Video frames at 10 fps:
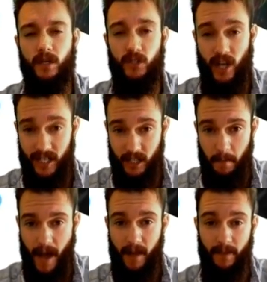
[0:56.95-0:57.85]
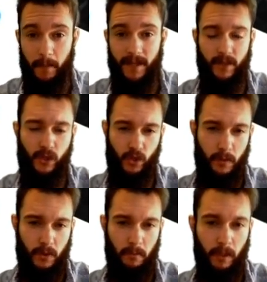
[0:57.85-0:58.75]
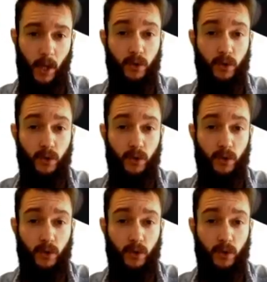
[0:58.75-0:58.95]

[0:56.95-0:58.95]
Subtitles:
Check them out. They'll be in the description below.